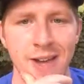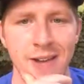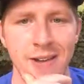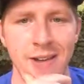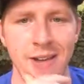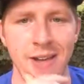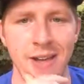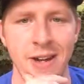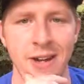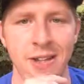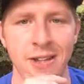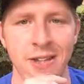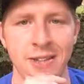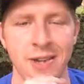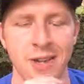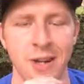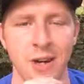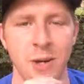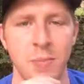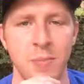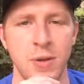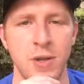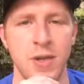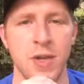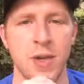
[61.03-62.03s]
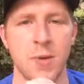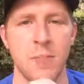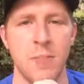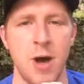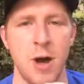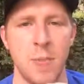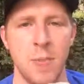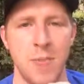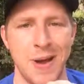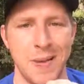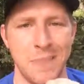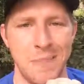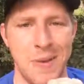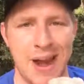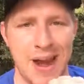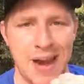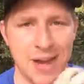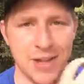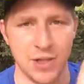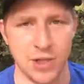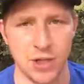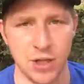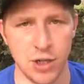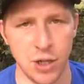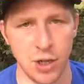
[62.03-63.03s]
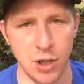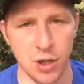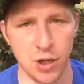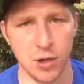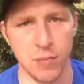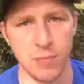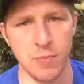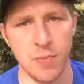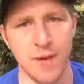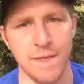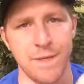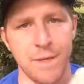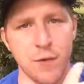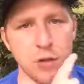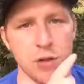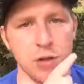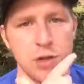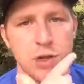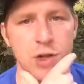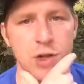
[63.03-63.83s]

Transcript: And it's going to be about my past year, my first